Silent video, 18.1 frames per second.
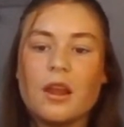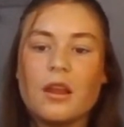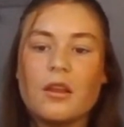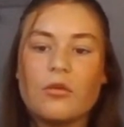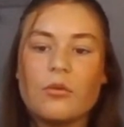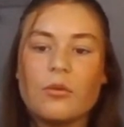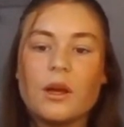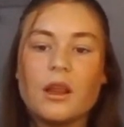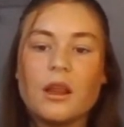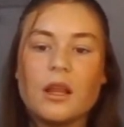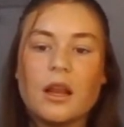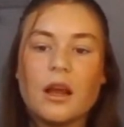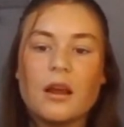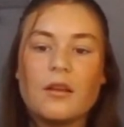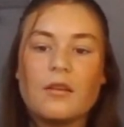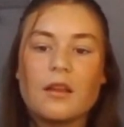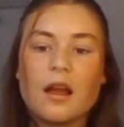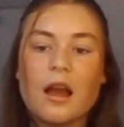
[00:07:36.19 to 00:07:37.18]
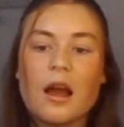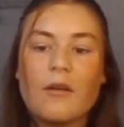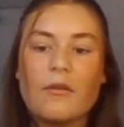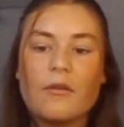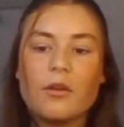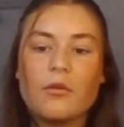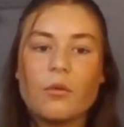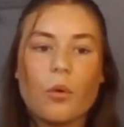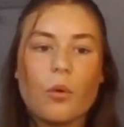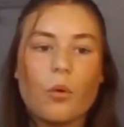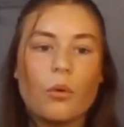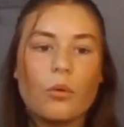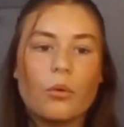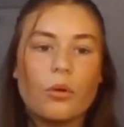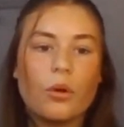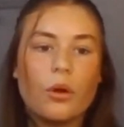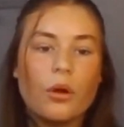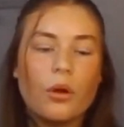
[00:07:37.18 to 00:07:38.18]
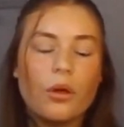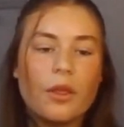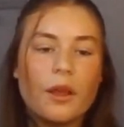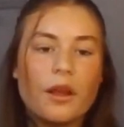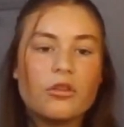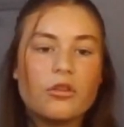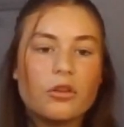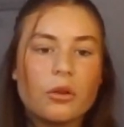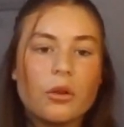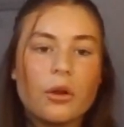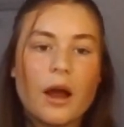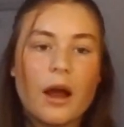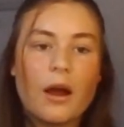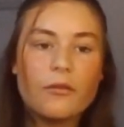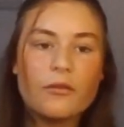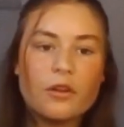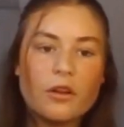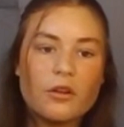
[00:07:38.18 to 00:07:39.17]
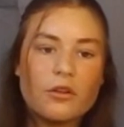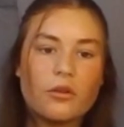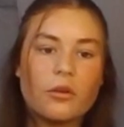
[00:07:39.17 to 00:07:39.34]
it's really nice to have your own thing to look after.